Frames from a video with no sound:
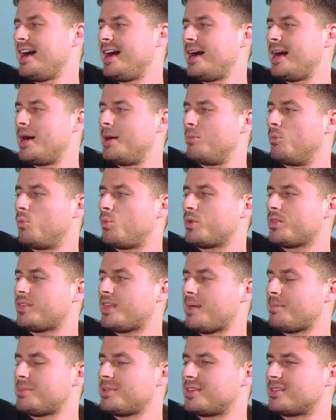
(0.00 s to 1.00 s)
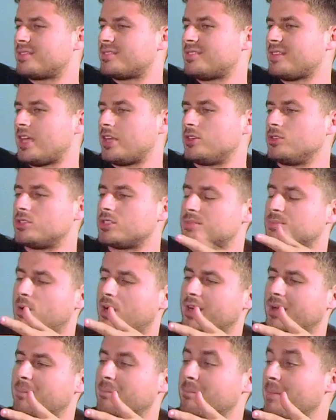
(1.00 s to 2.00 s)
Um, with that being said, you just
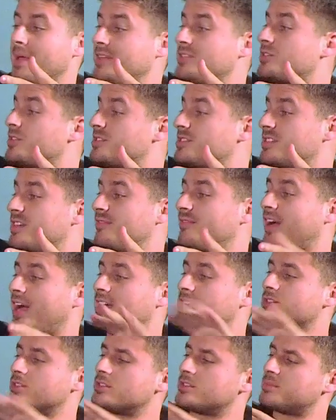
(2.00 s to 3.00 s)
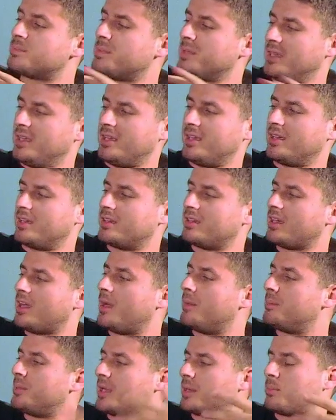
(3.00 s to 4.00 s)
brought up mentors and advisors being
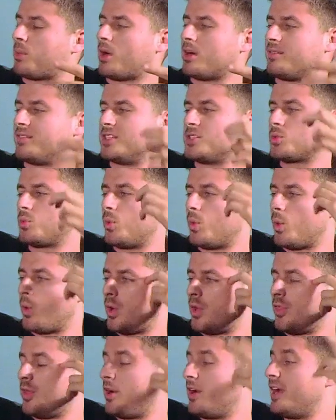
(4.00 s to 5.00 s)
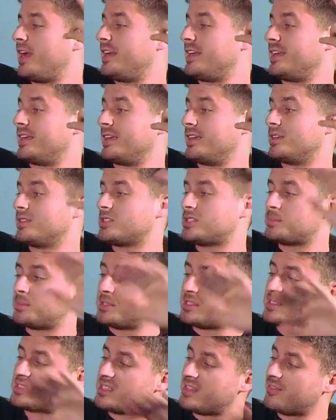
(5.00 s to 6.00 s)
mm-hmm. a big part of this. Were there any
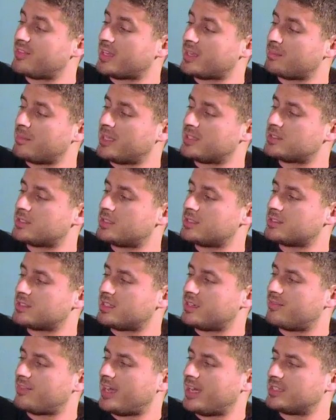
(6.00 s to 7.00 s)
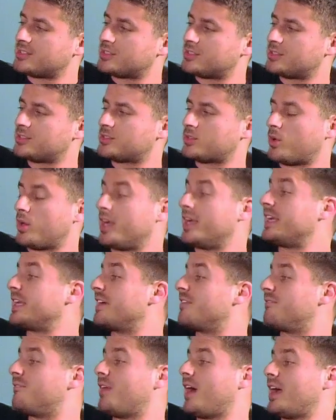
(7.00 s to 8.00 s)
specific mentors and advisors or any
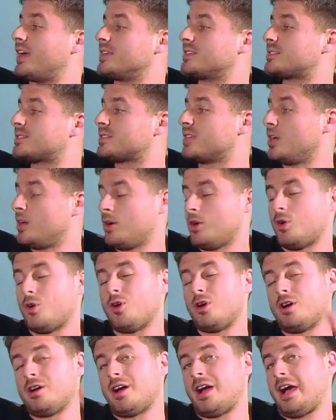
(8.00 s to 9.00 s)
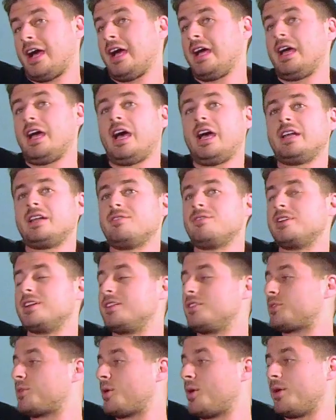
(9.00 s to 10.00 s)
advice? Or I, would
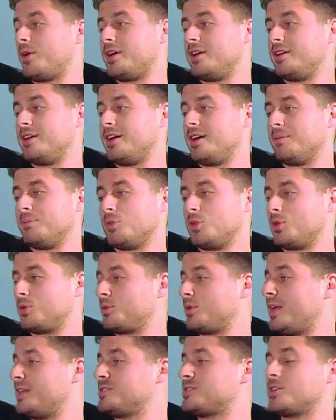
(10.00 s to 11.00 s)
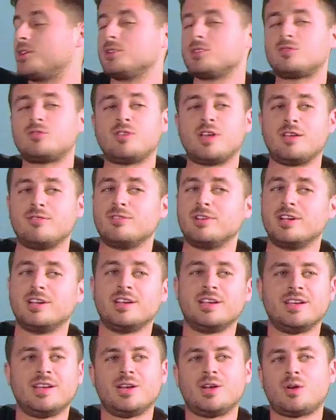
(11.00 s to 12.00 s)
even throw in um, Lorenzo's
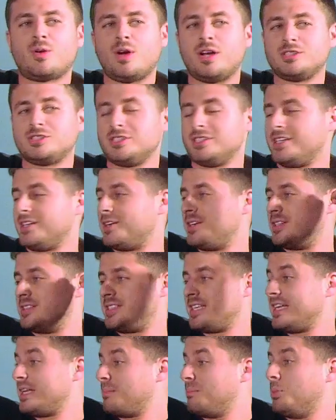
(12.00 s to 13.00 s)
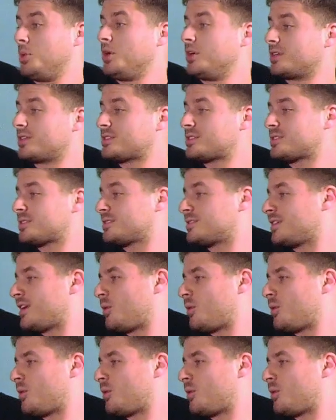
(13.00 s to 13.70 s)
favorite question here is any books?